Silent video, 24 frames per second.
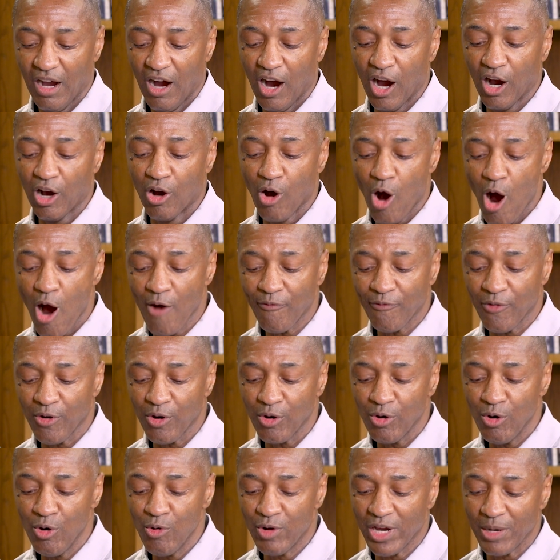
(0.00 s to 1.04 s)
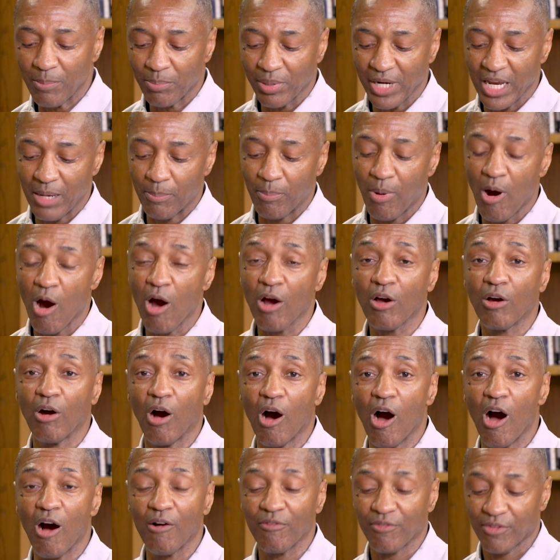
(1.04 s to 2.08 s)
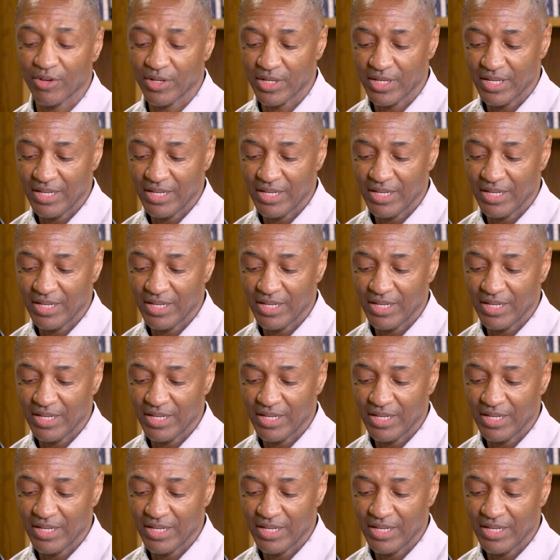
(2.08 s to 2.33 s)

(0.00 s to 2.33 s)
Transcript: A golfer who can play par golf